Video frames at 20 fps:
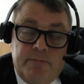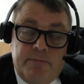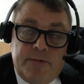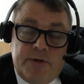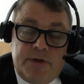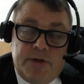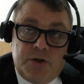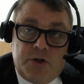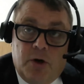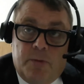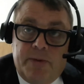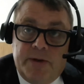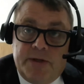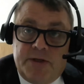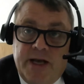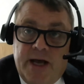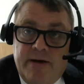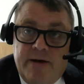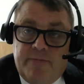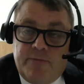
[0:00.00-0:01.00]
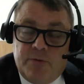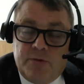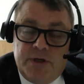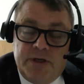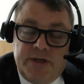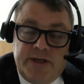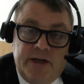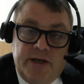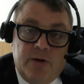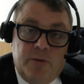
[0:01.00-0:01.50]
to stop a theft or to
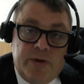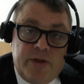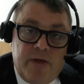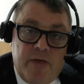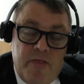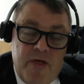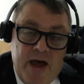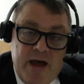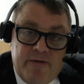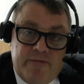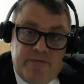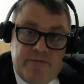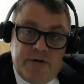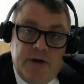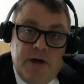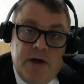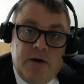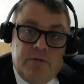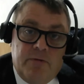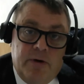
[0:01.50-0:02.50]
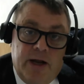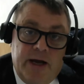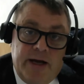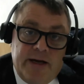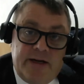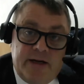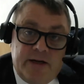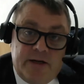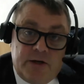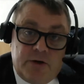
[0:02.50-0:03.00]
deal with a theft
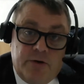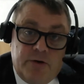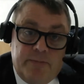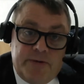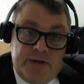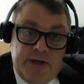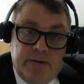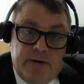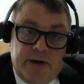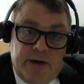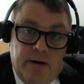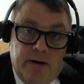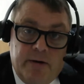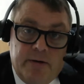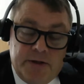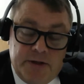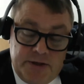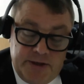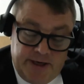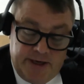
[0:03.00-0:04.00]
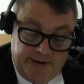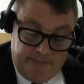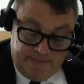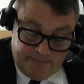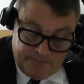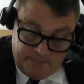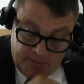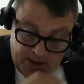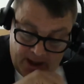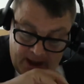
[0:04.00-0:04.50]
relating to cryptocurrency.
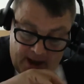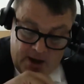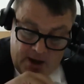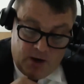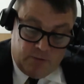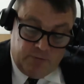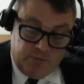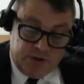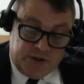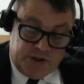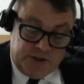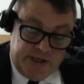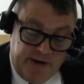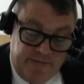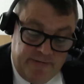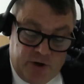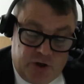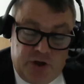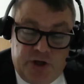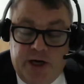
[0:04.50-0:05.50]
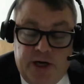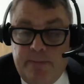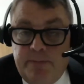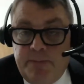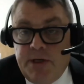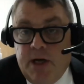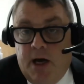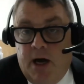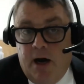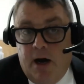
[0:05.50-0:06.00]

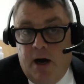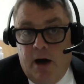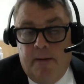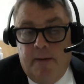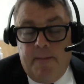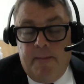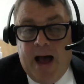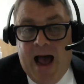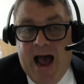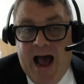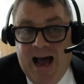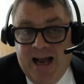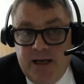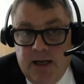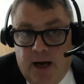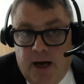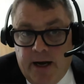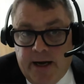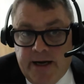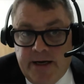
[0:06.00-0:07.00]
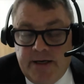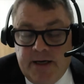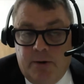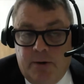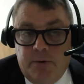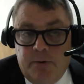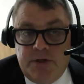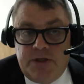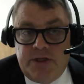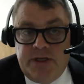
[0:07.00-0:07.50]
Receiverships are allied, I
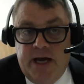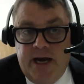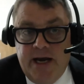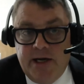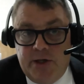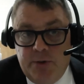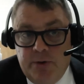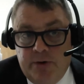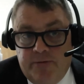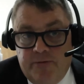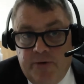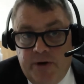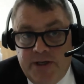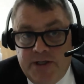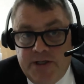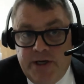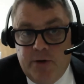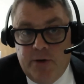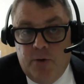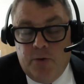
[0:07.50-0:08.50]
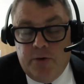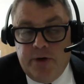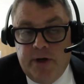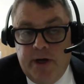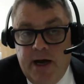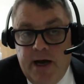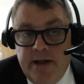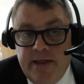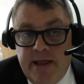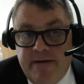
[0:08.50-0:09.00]
would say, to a freezing order,
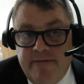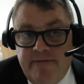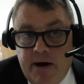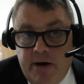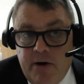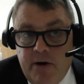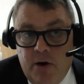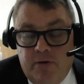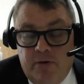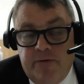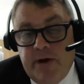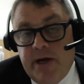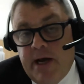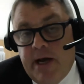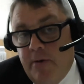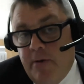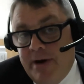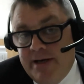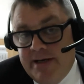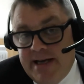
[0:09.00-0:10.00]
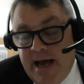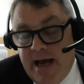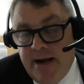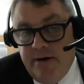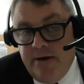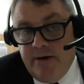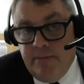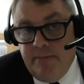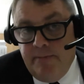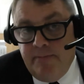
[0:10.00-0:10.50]
and they very often go in
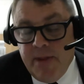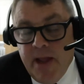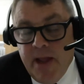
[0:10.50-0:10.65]
tandem.